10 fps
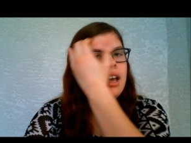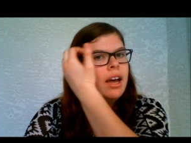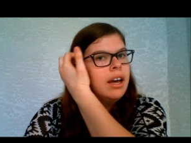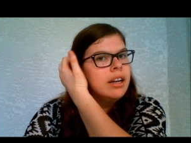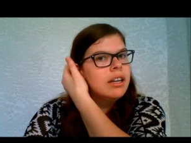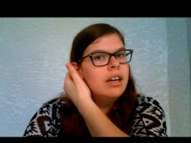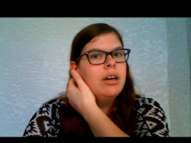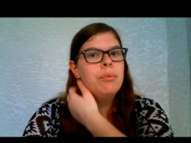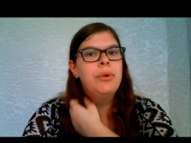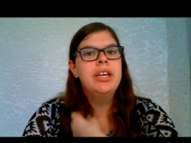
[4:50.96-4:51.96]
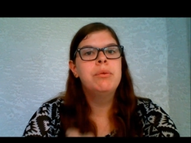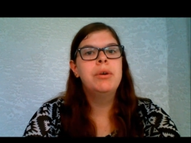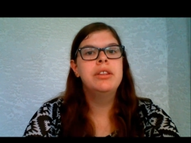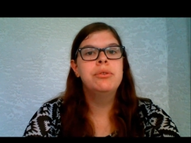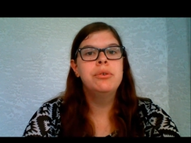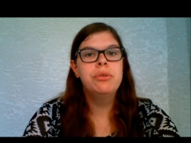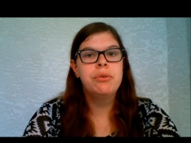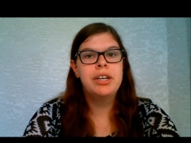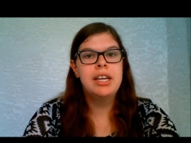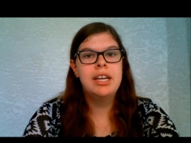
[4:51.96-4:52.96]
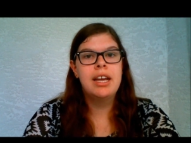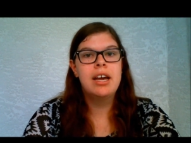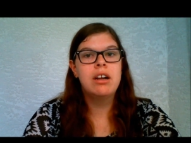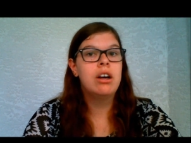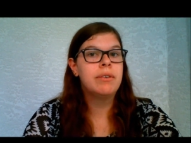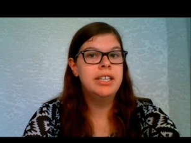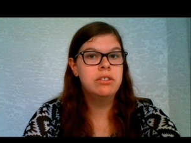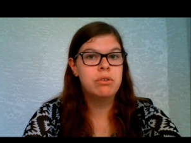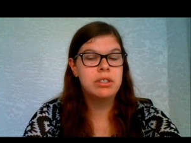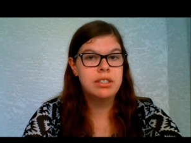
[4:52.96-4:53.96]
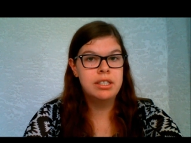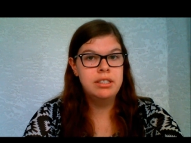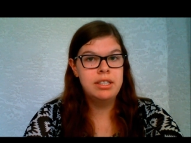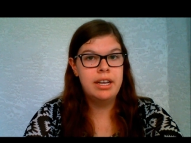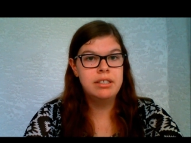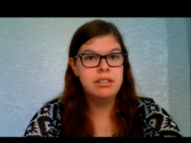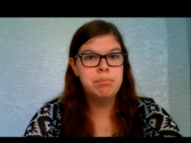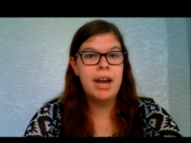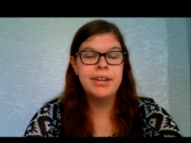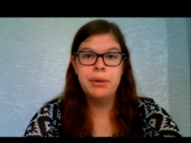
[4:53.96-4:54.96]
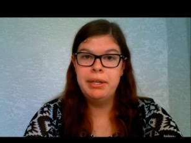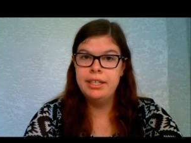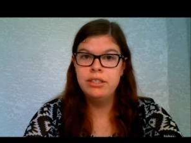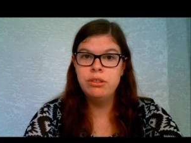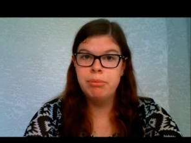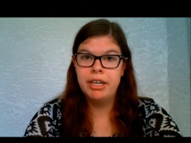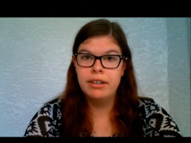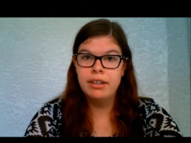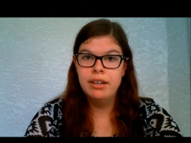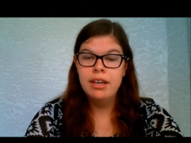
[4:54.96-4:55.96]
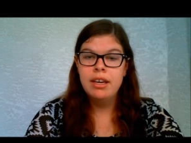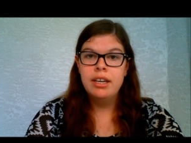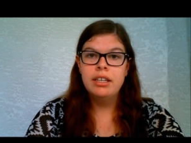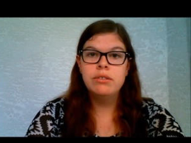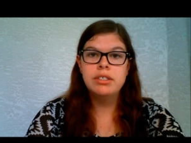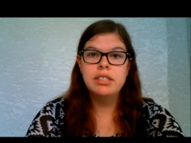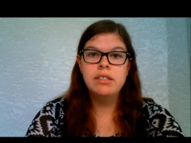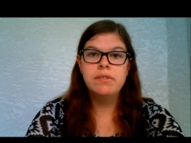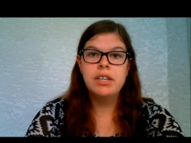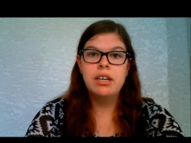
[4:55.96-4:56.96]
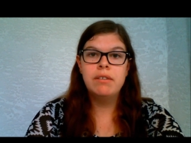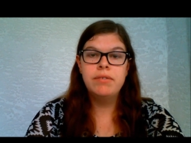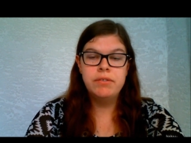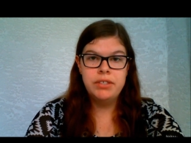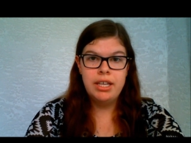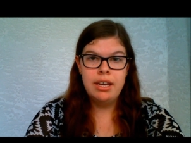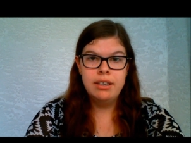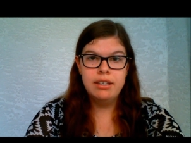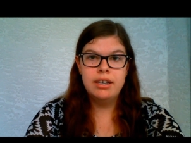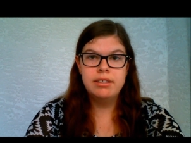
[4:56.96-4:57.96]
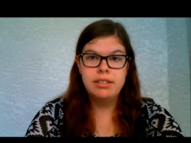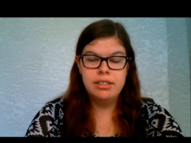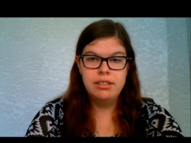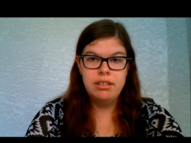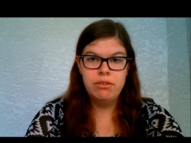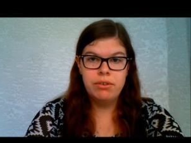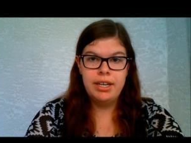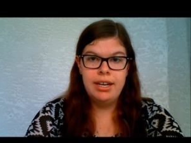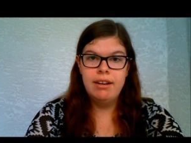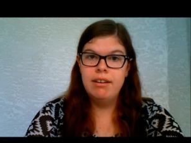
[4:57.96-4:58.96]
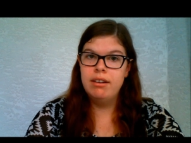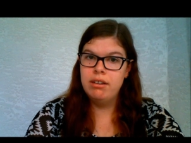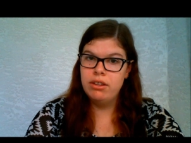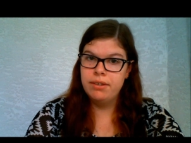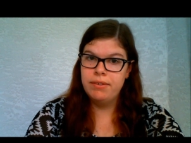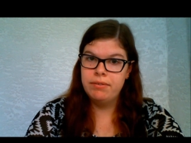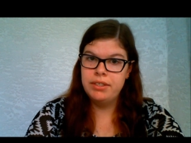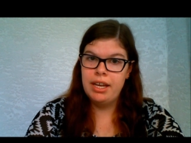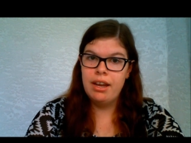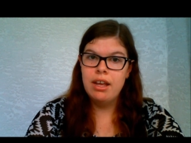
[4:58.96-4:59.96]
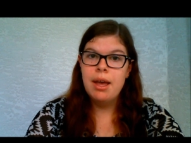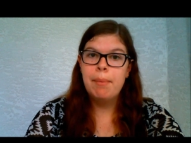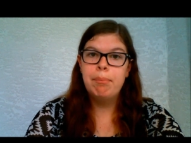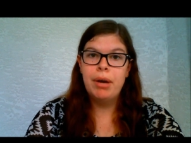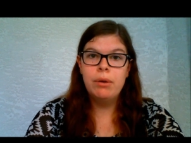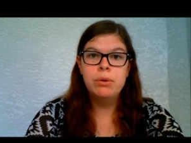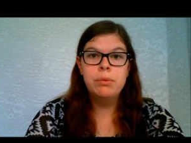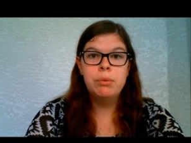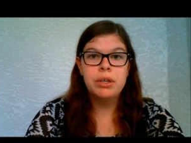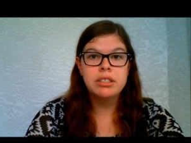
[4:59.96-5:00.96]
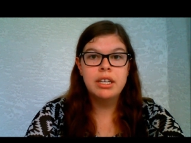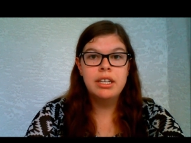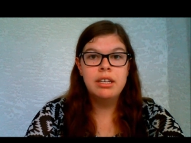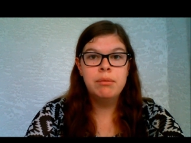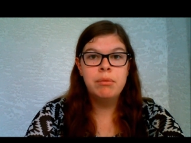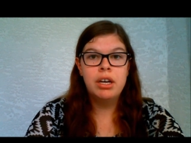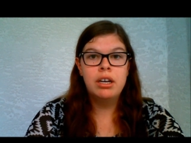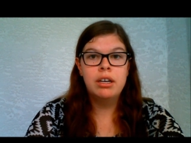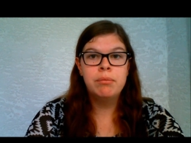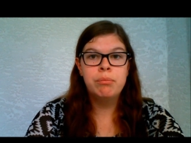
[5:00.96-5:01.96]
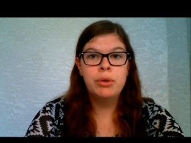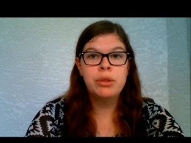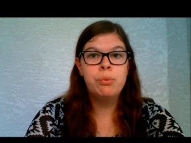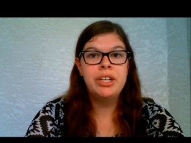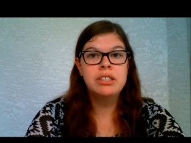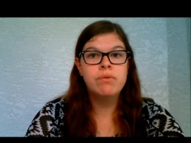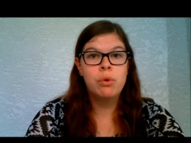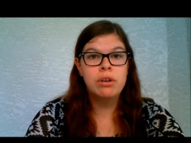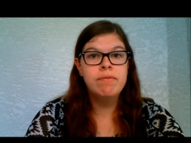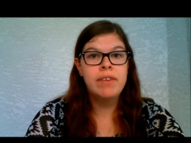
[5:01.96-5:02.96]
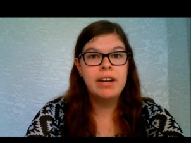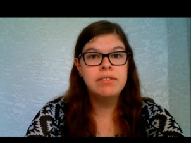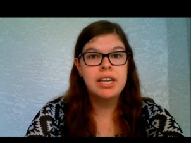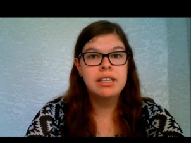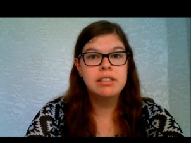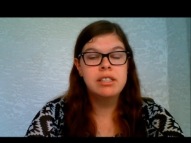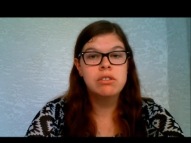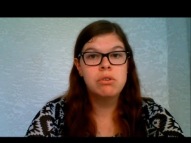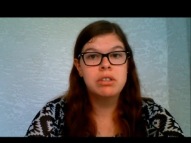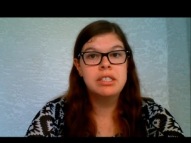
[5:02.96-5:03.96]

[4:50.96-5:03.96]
And week 1 through 3, he had all right scores on his tests, but I know he can do better. He received a 58, a 63, and another 58. but when we worked on him with weeks 4 and 5 tests, he scored a